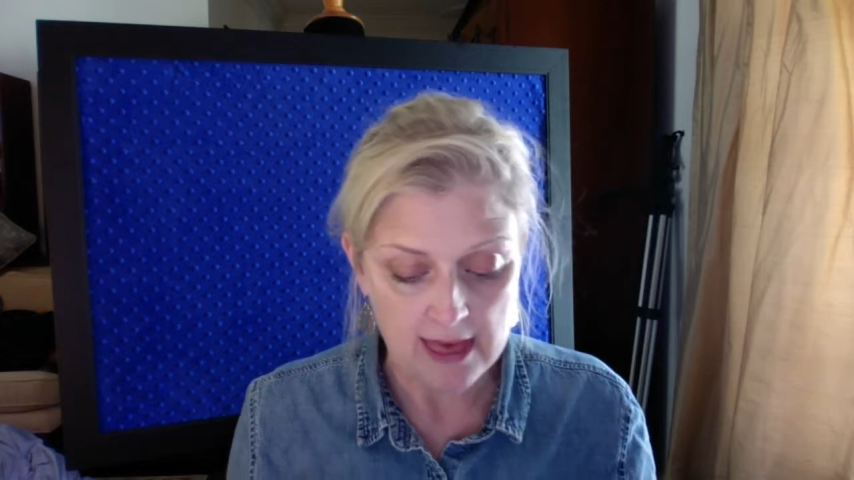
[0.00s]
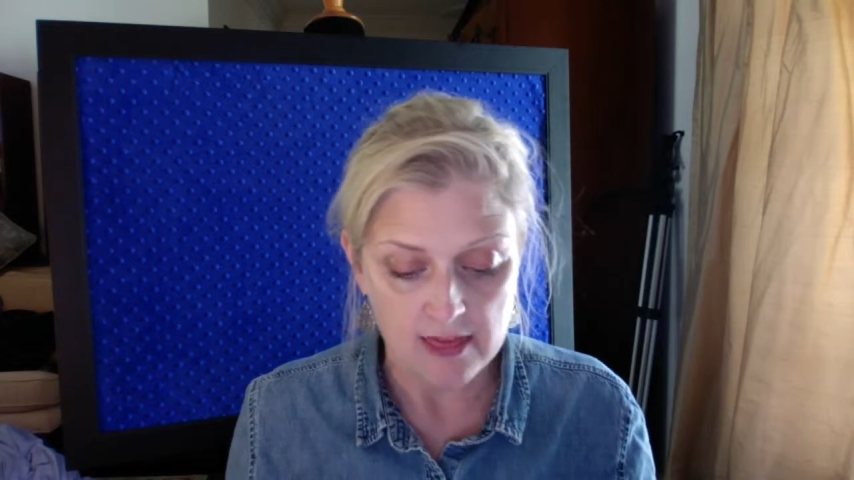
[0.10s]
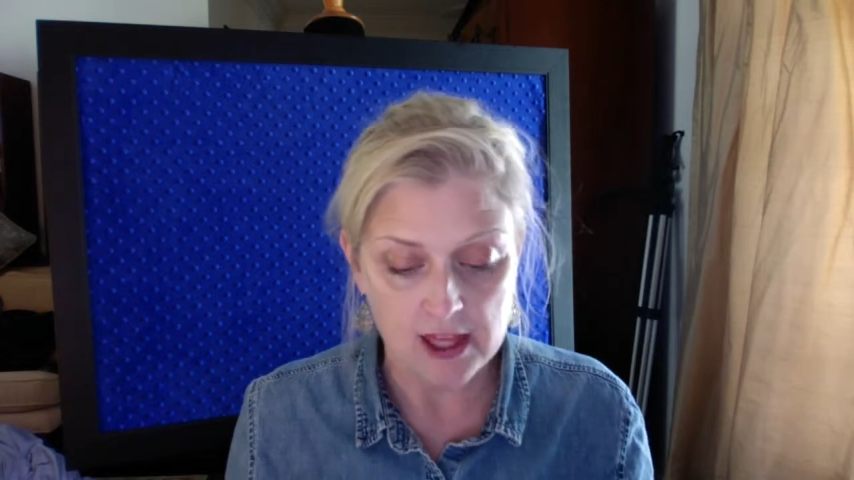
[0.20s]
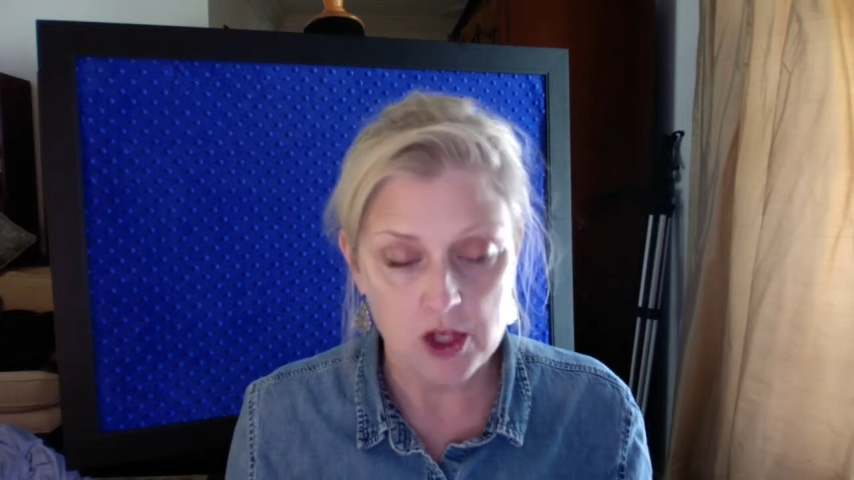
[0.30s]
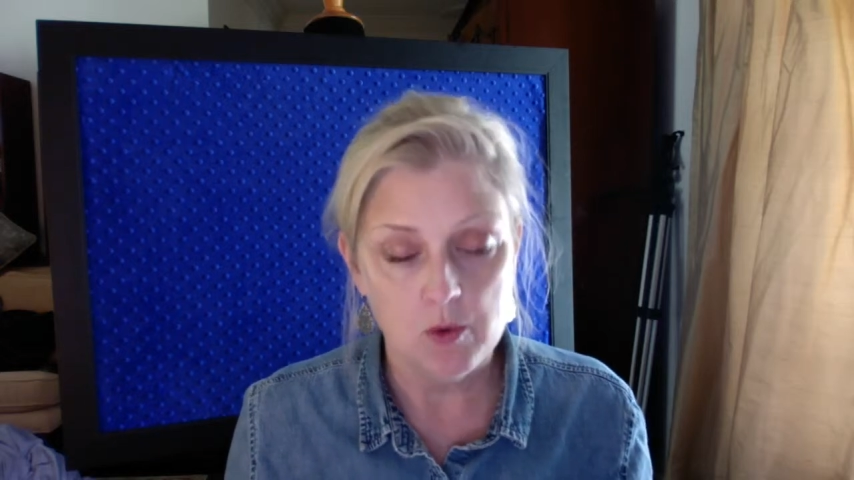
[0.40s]

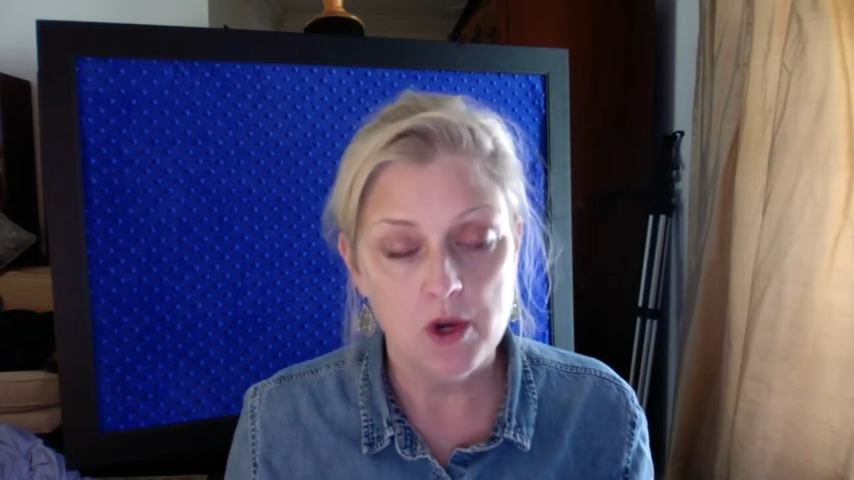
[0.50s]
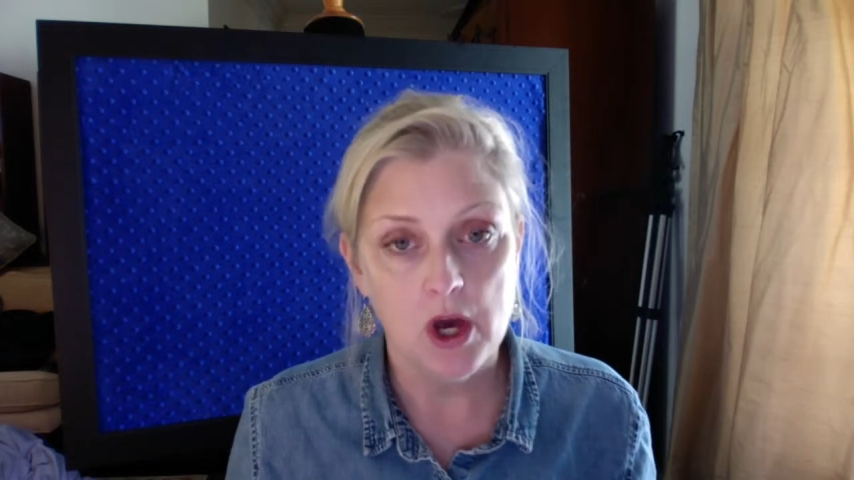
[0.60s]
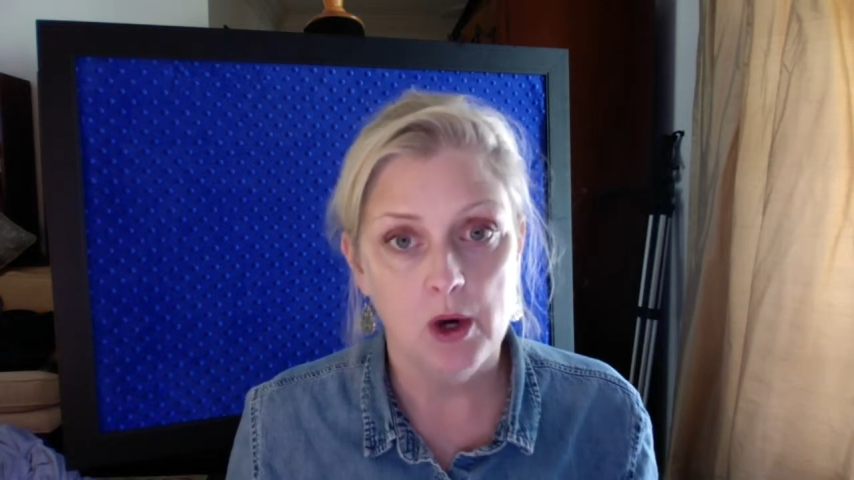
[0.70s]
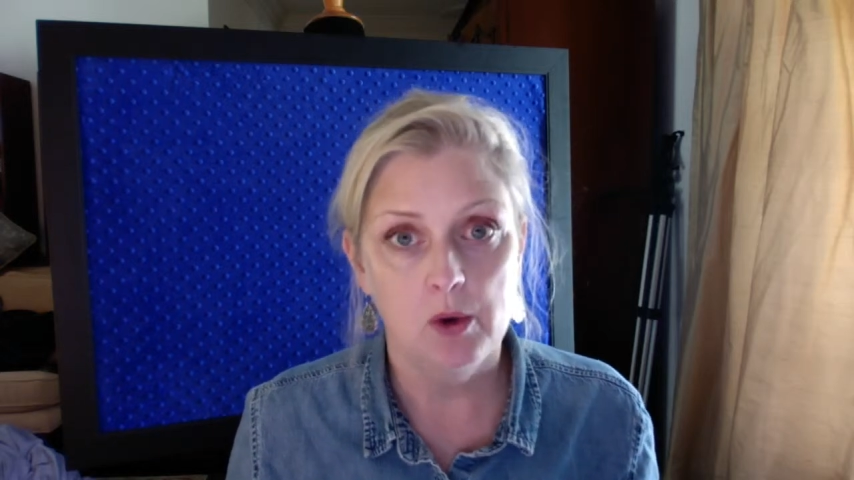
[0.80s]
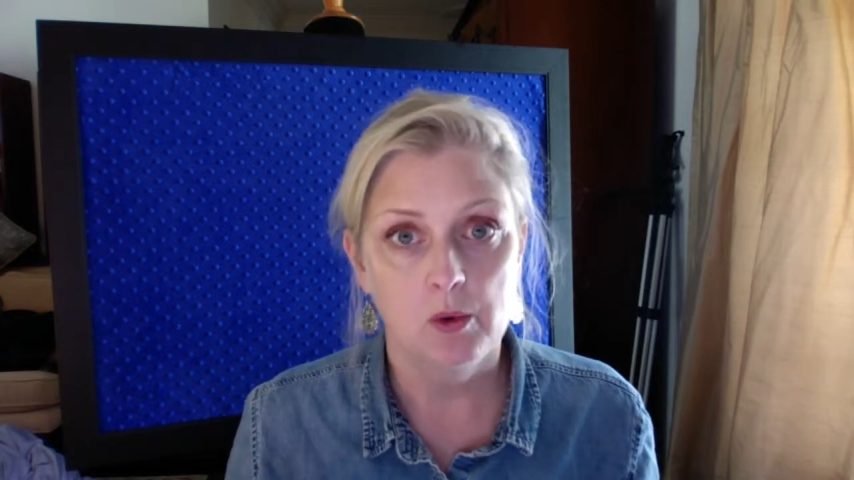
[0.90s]
that you
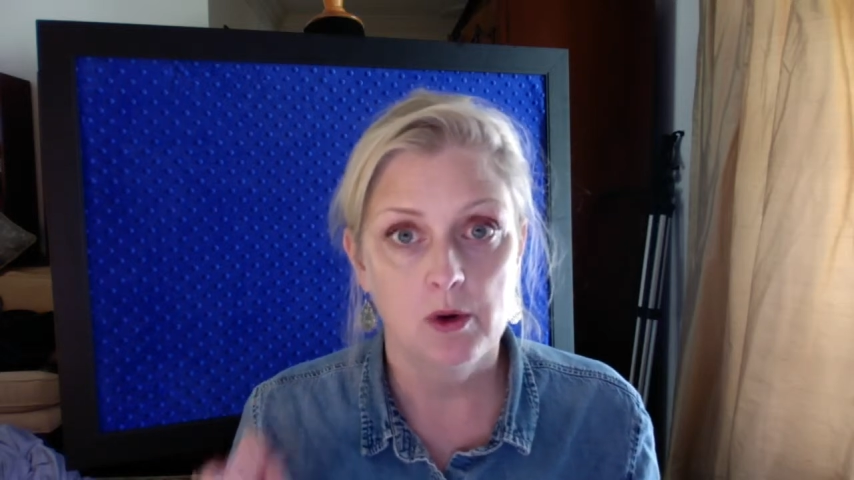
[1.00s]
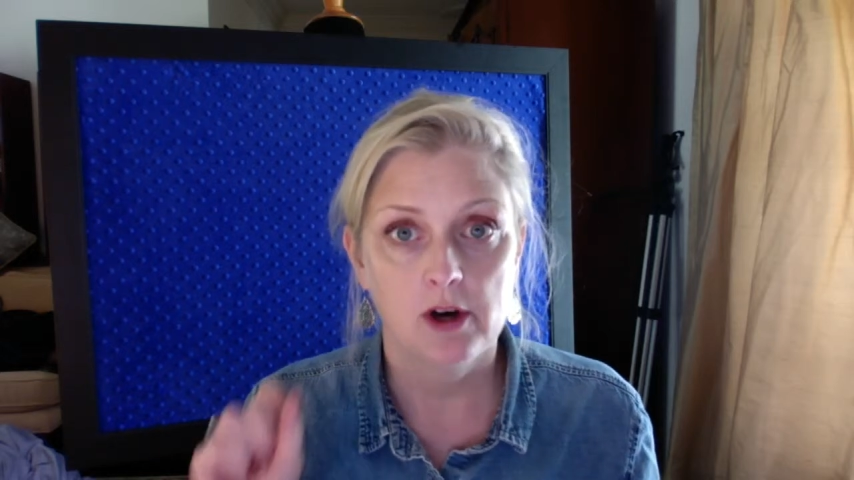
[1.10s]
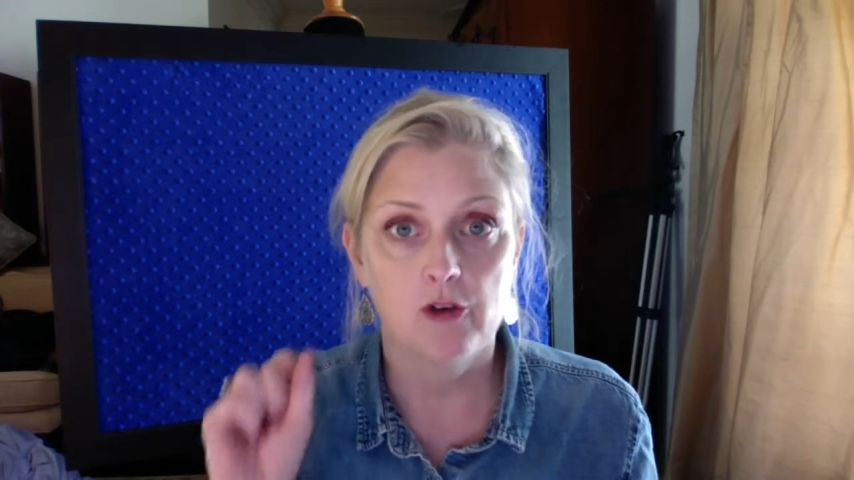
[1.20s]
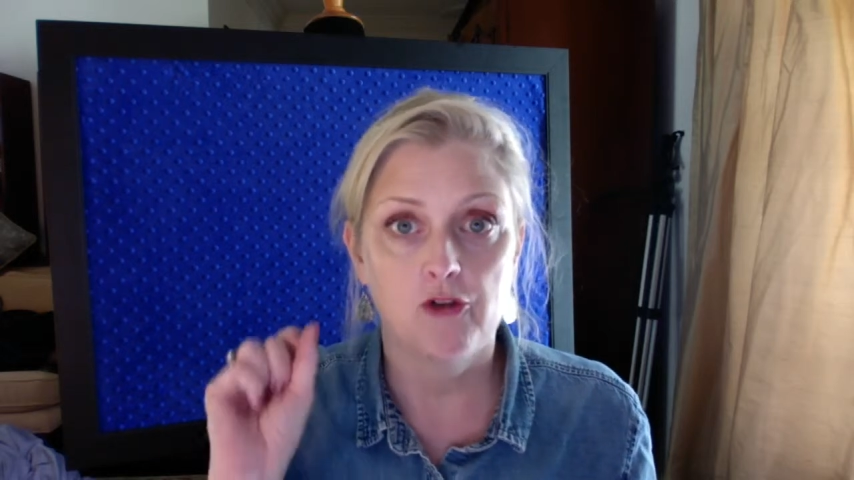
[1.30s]
know